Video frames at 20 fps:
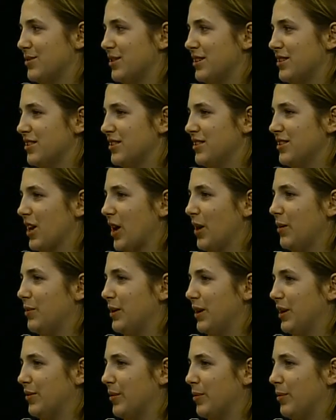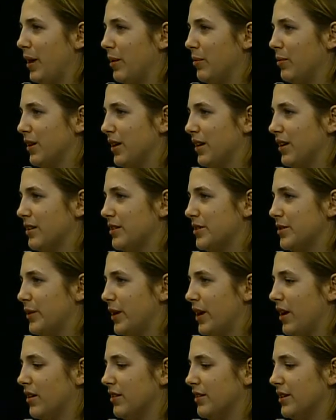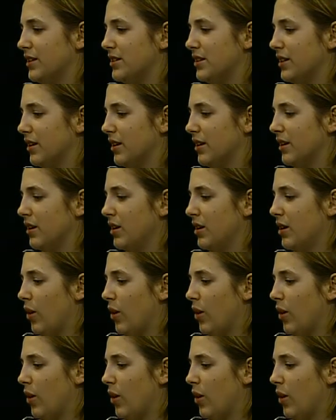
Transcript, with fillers: We need to stop being Republicans. We all need to